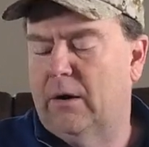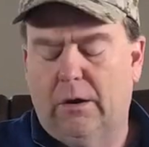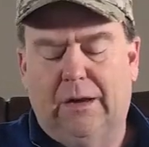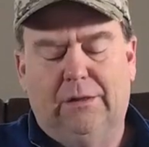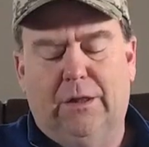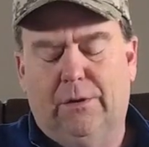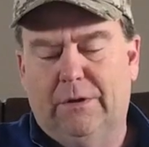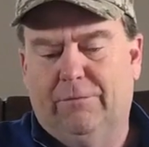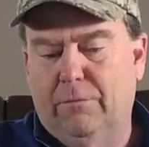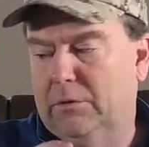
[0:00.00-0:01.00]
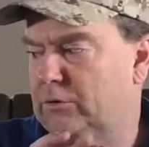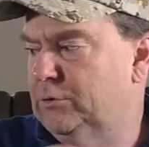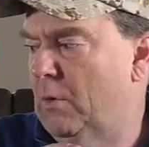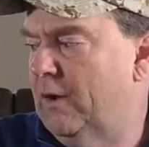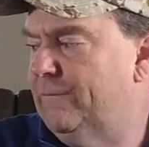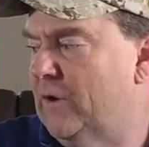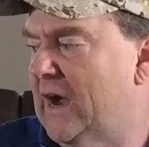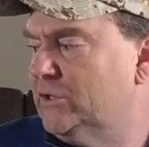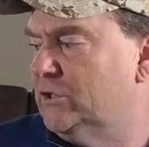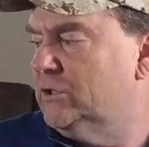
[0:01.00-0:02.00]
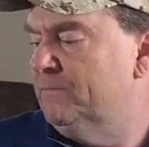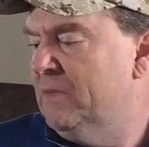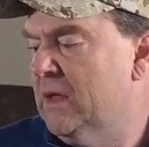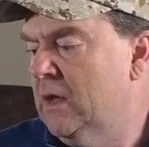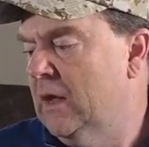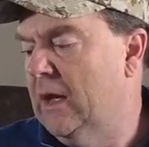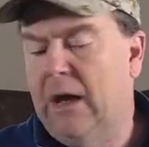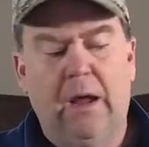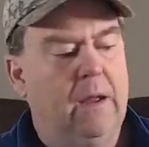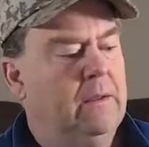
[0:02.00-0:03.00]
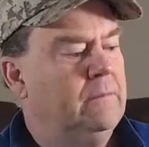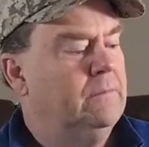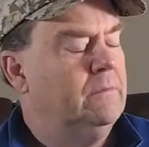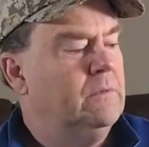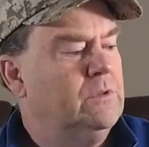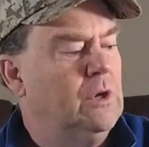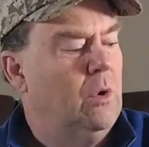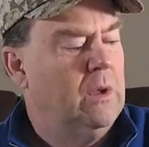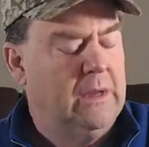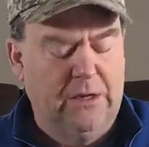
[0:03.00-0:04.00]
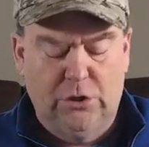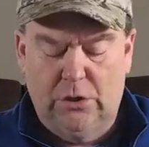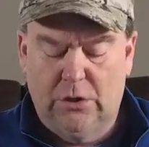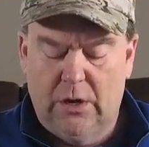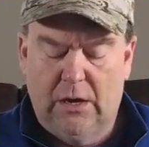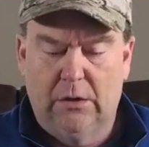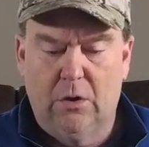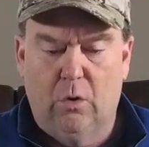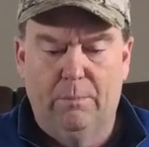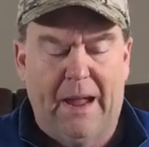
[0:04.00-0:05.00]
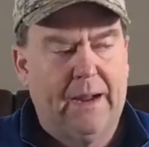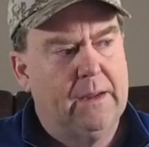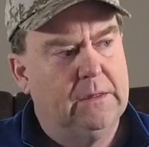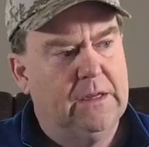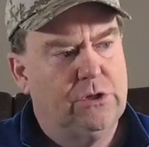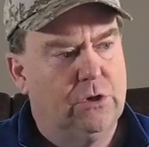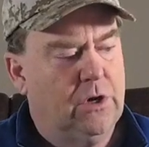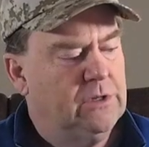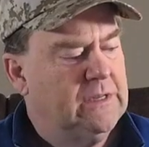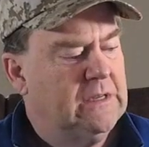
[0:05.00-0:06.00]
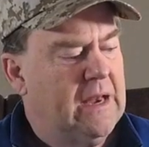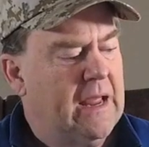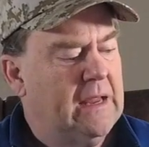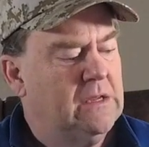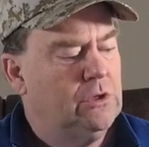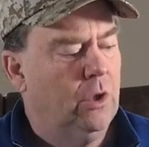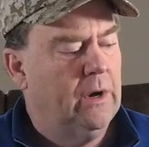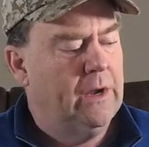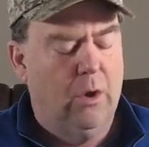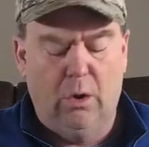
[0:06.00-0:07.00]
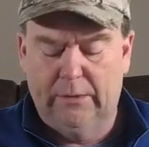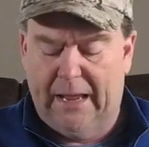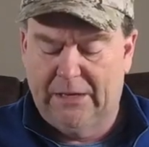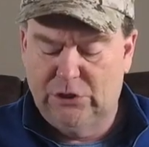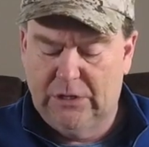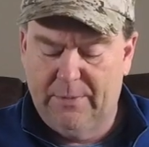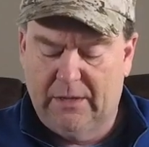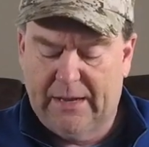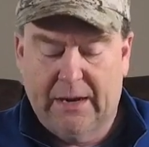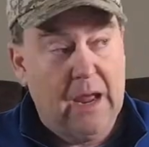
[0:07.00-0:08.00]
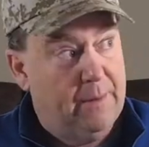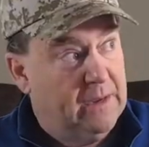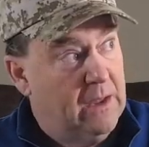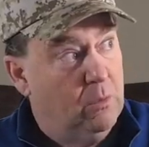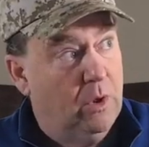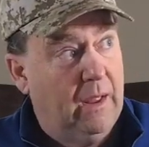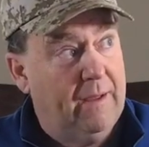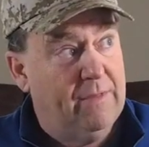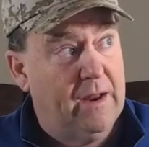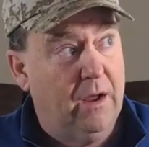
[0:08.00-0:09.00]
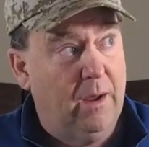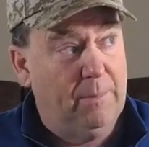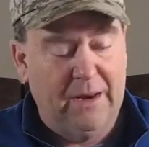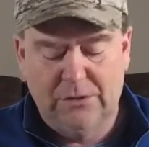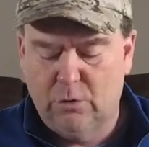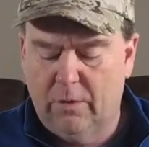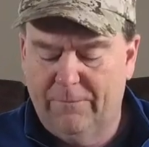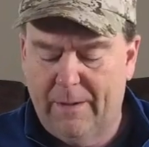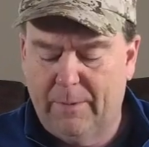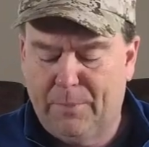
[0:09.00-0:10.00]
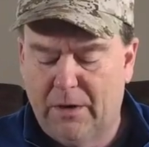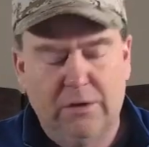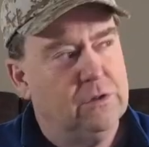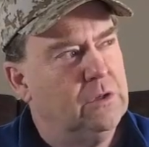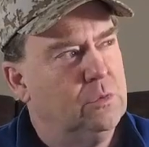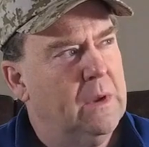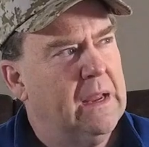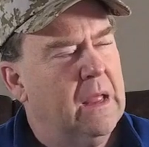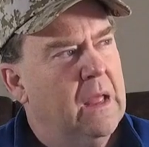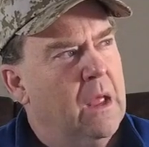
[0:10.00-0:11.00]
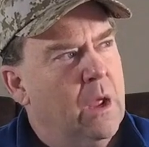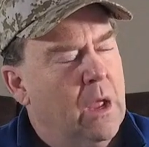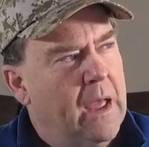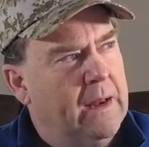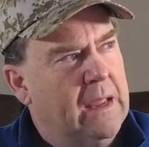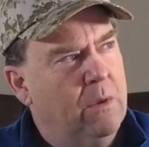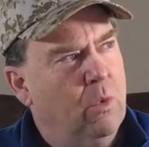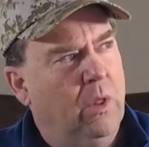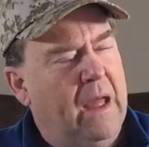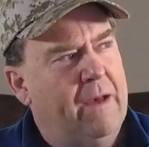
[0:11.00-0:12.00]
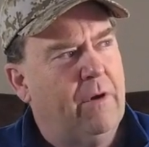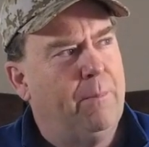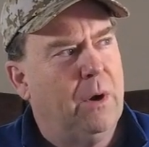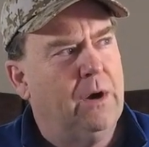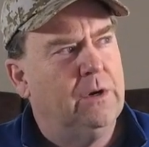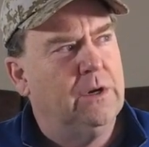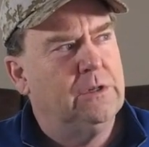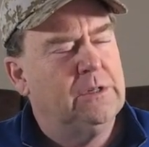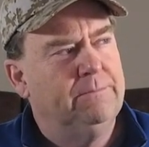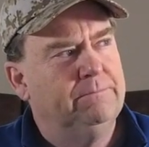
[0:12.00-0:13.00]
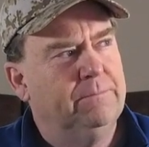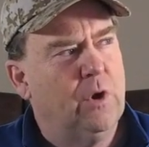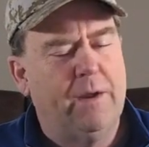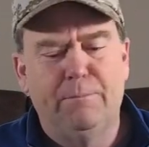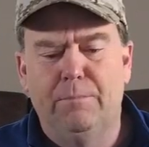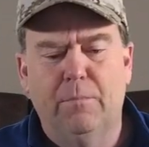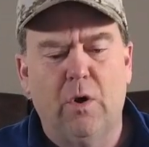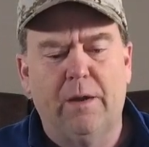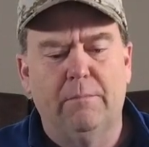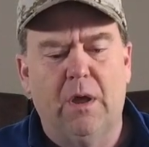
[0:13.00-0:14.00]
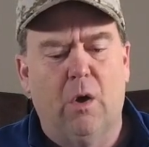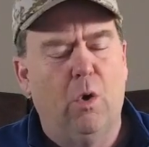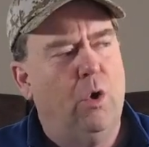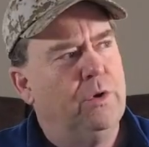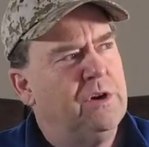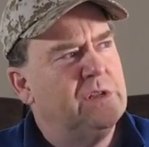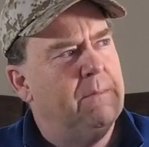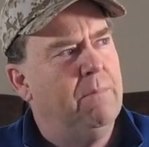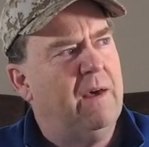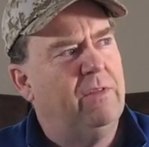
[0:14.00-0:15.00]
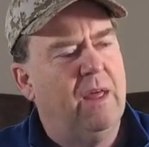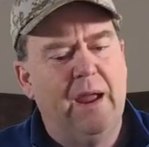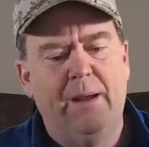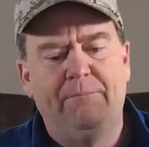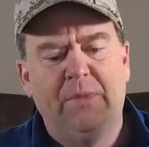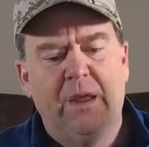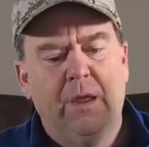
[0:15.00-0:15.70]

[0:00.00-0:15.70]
or a little, little smaller fractions. Uh, so get your uh, gold back digital currency today. Hisglorygold at gmail.com. Again, we'll have that up on His Glory Family Partners this week. And again, we'll have our partners, great, great owners in Bethlehem,